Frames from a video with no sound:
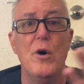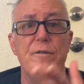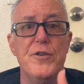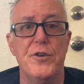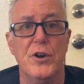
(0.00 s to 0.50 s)

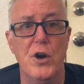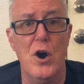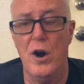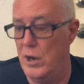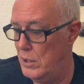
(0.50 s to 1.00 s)
over in your
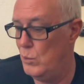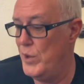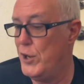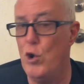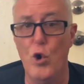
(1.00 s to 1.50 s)
car,
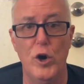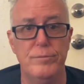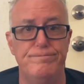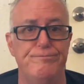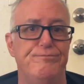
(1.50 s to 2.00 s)

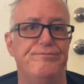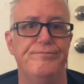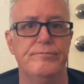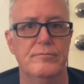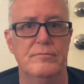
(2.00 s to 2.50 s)
record,
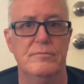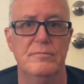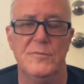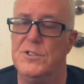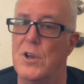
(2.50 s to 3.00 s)

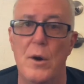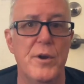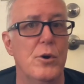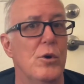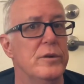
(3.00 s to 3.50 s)
start
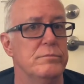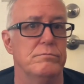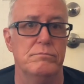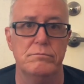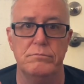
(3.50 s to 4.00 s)
recording.
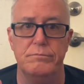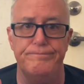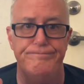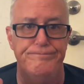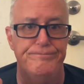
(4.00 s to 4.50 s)

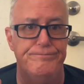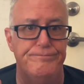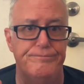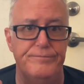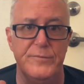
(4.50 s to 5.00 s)

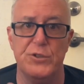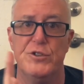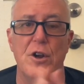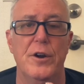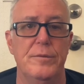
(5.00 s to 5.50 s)
To
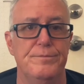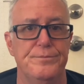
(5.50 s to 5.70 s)
start.